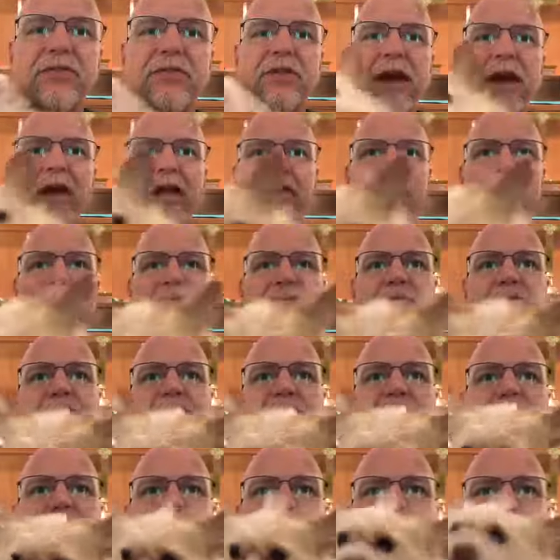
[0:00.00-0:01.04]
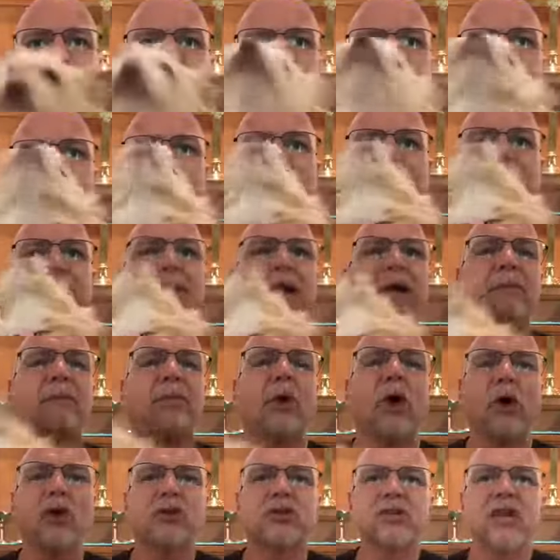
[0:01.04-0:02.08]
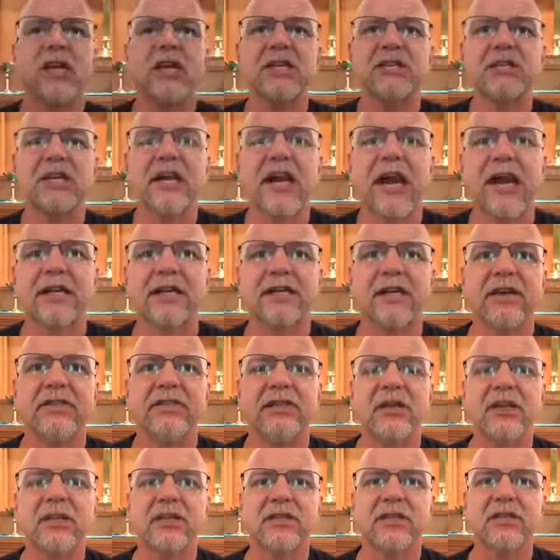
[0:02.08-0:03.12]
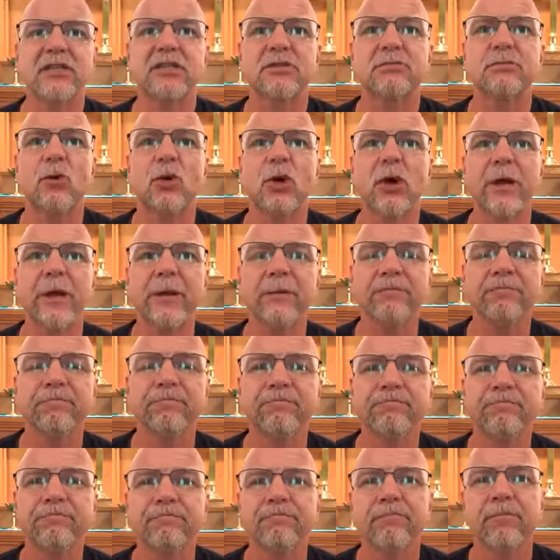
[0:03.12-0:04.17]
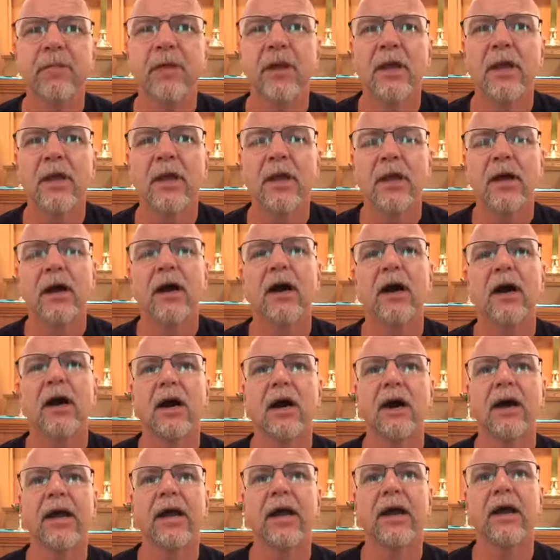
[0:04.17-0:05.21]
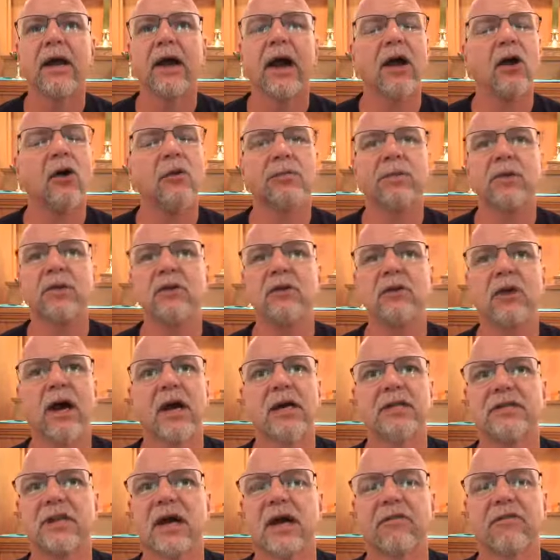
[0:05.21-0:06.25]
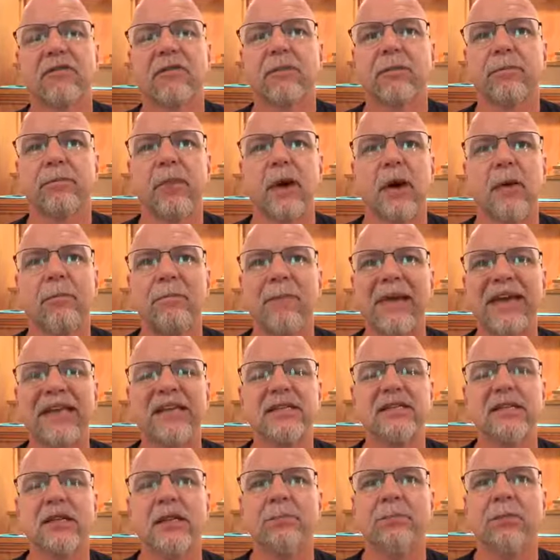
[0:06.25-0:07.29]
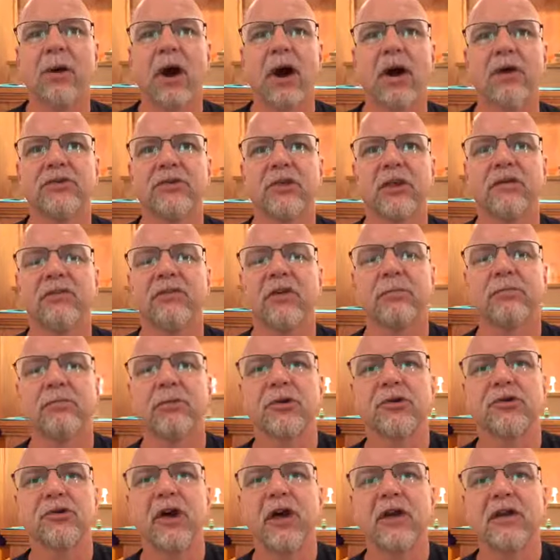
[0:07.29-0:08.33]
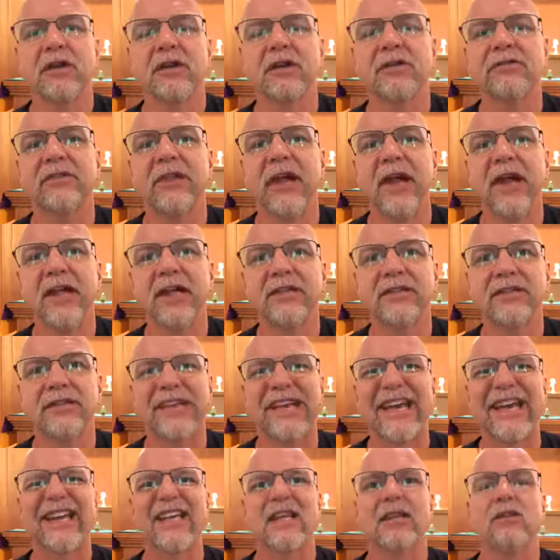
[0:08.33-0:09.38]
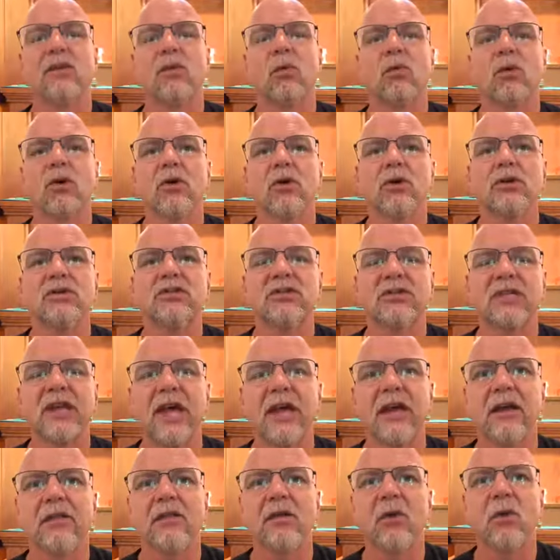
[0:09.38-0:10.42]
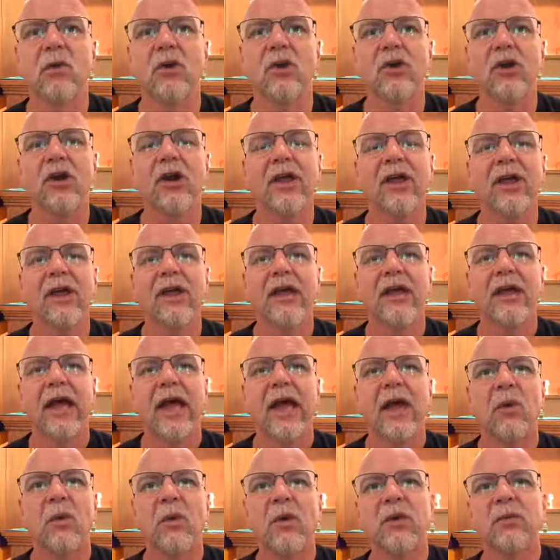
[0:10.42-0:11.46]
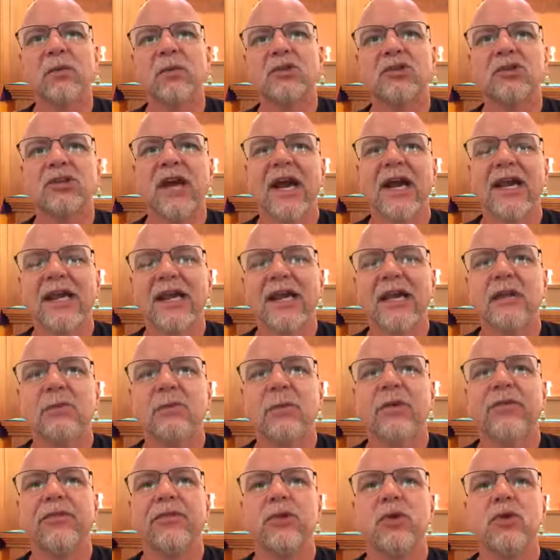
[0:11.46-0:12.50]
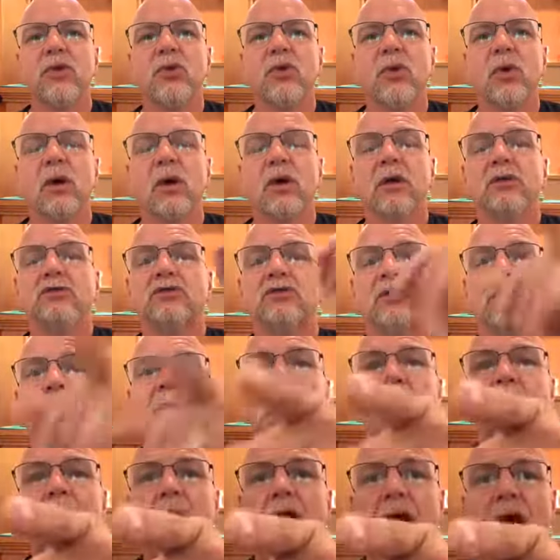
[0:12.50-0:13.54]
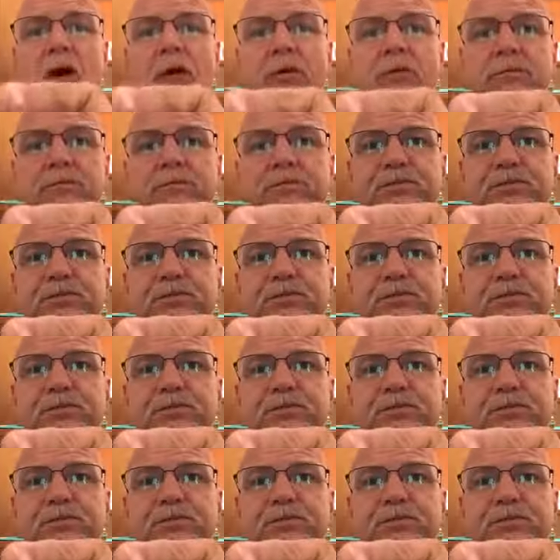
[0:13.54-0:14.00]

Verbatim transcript: Thank you for supporting me in my ball chasing activities this morning. And I hope that you guys have amazing, positive, and productive days. Get in the Word, stay in the Word, and we will check in with you tomorrow.